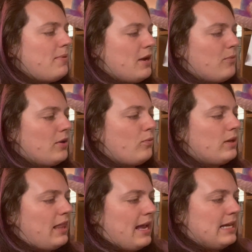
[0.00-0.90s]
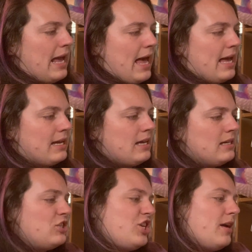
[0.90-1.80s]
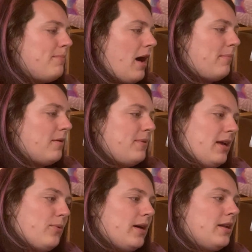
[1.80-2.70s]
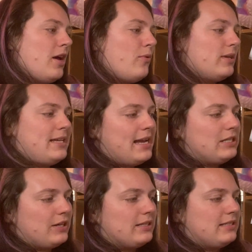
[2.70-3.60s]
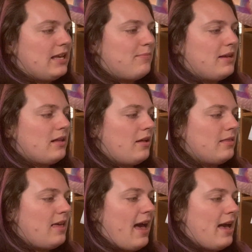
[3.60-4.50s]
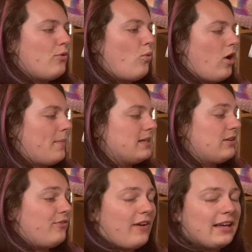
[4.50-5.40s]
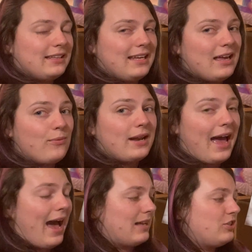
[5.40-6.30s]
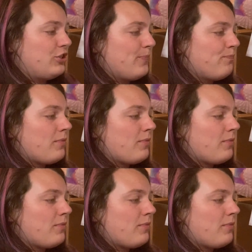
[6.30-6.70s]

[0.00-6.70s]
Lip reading: penguin would lay an egg. She and Papa penguin would take turns keeping the egg warm until finally it would hatch.